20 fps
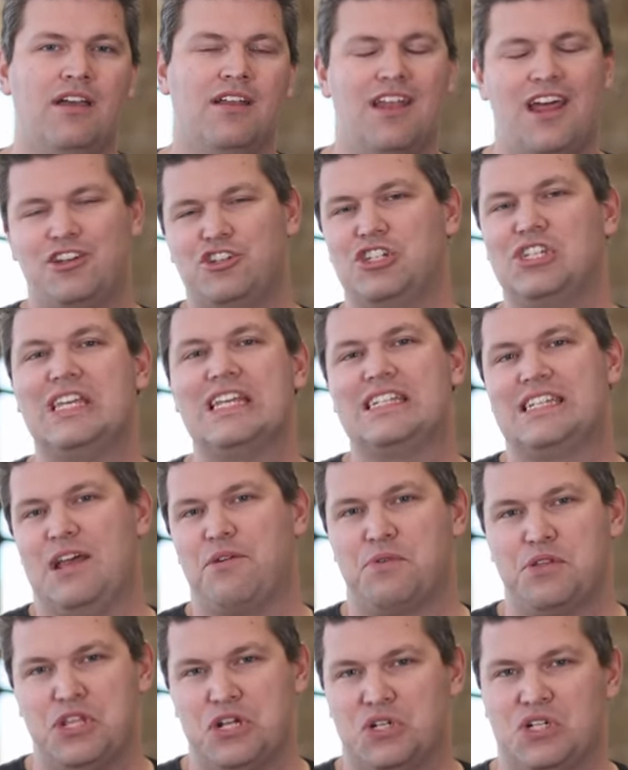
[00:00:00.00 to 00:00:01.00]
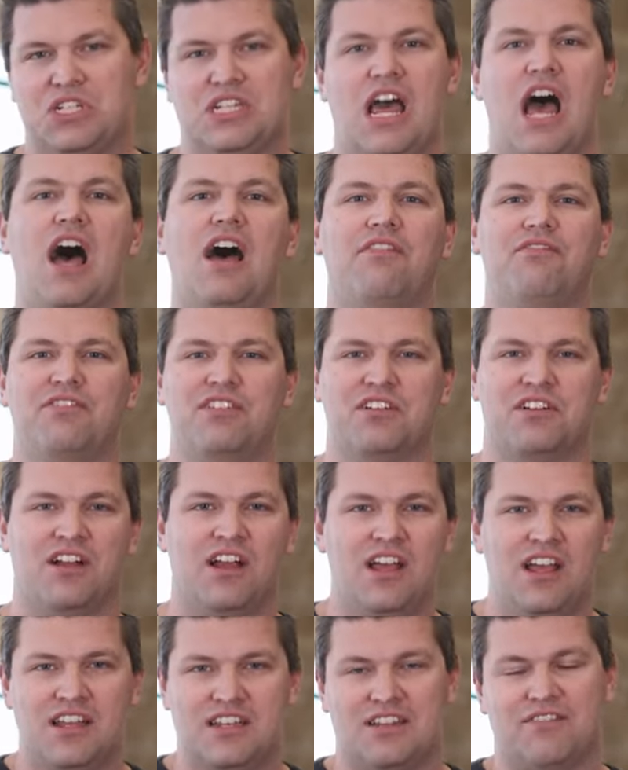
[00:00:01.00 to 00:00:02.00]
Not just content with your stuff, your
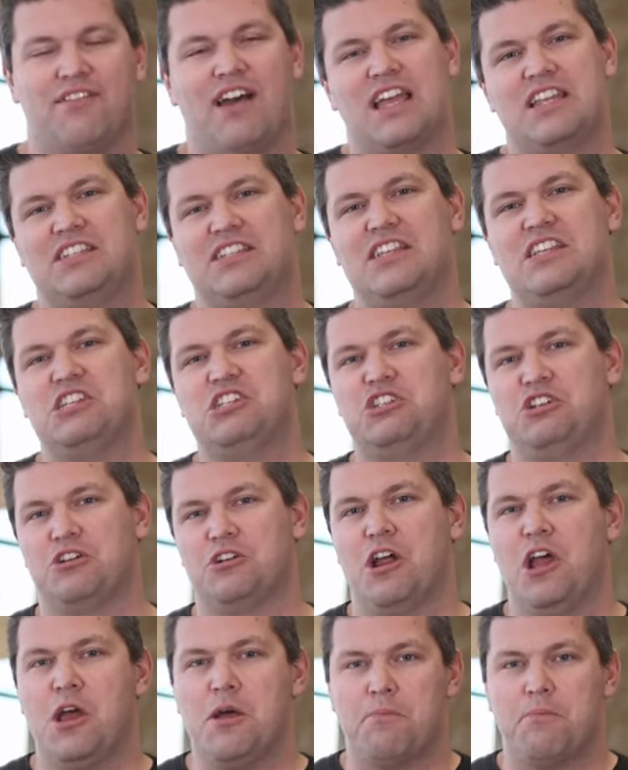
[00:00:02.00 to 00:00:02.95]
devices, your